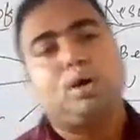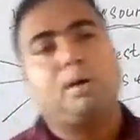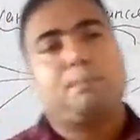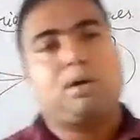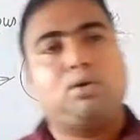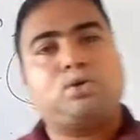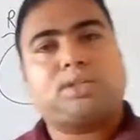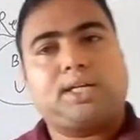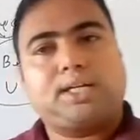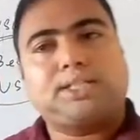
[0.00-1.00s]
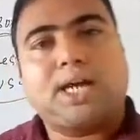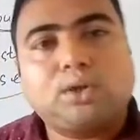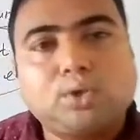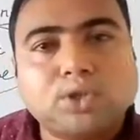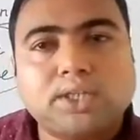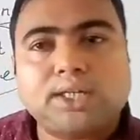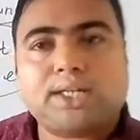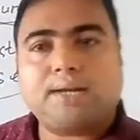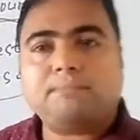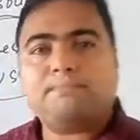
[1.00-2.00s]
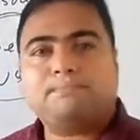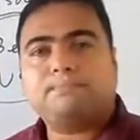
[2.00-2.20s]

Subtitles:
produce the desired goods in time.